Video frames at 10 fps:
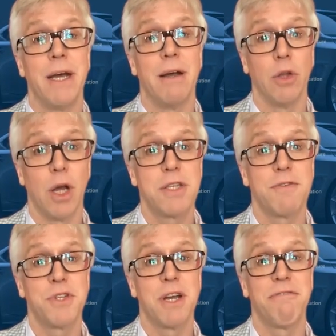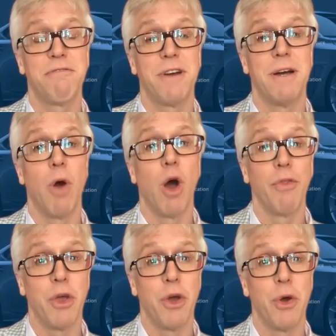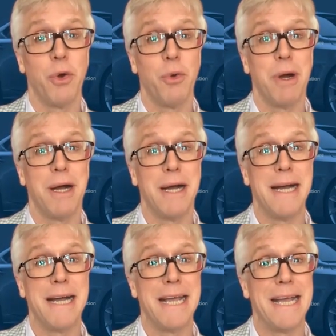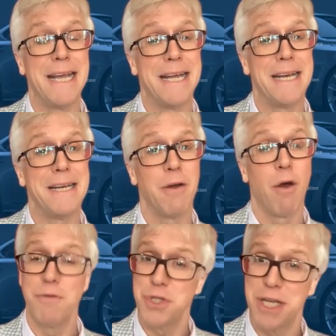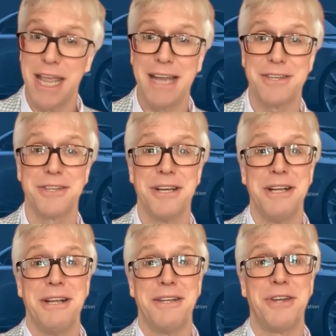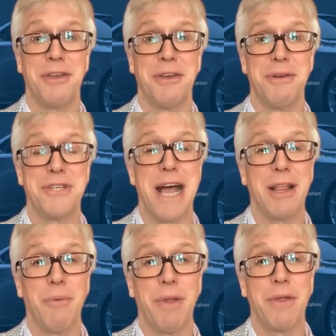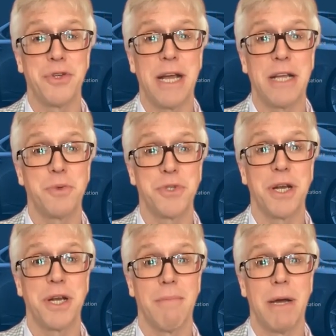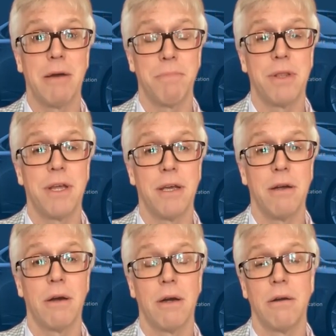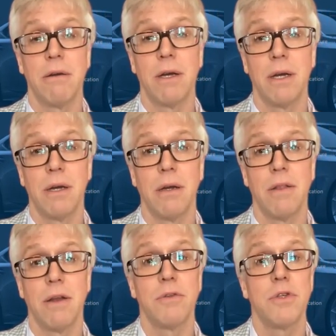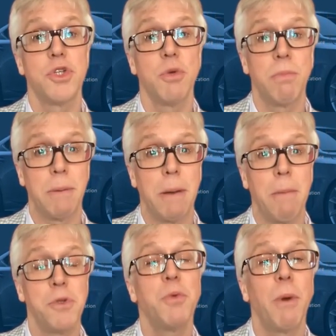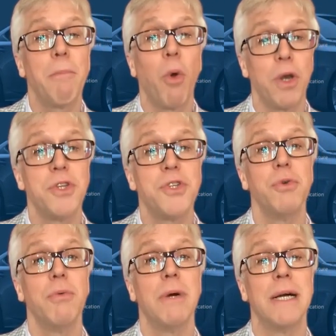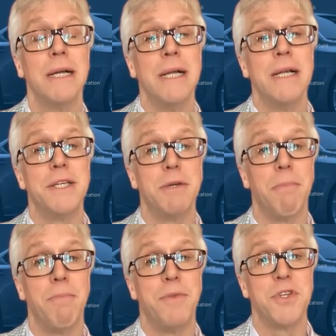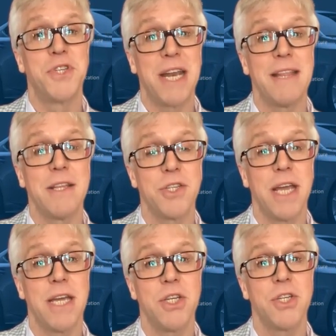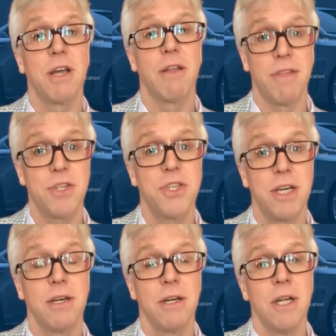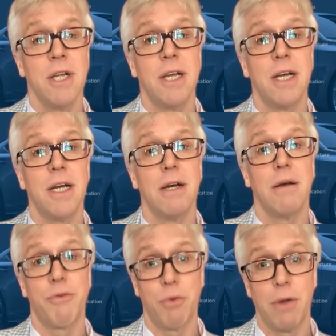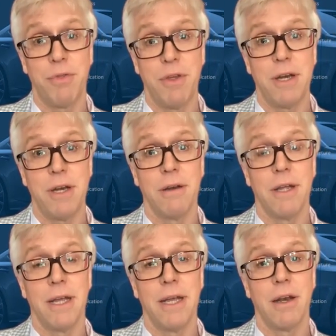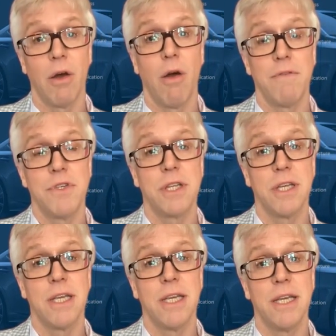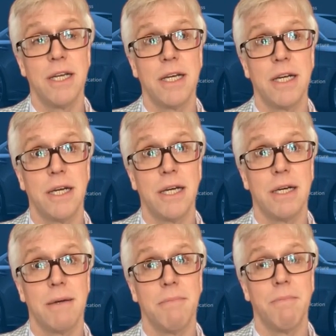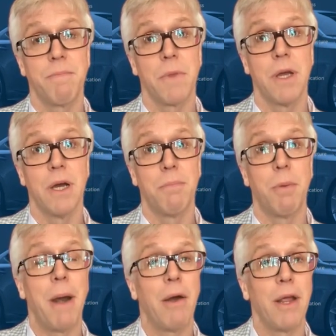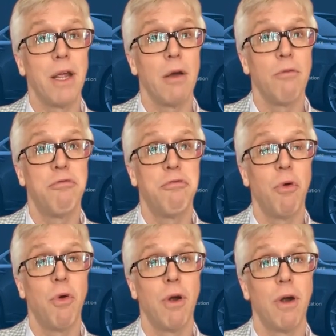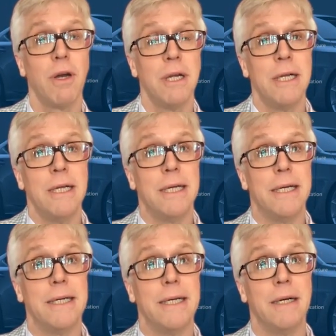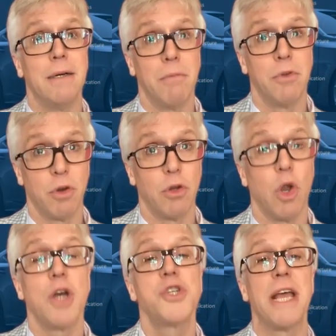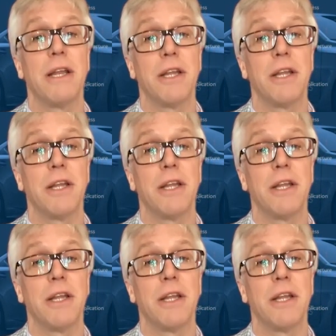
Uh, lots of stuff um, on the go, uh, and obviously can't tell you exactly when those announcements are going to come out, but they are uh, they're super super important to uh, to to setting the stage uh, this year, uh, throughout the year, and obviously um, uh, preparing for uh, sort of large scale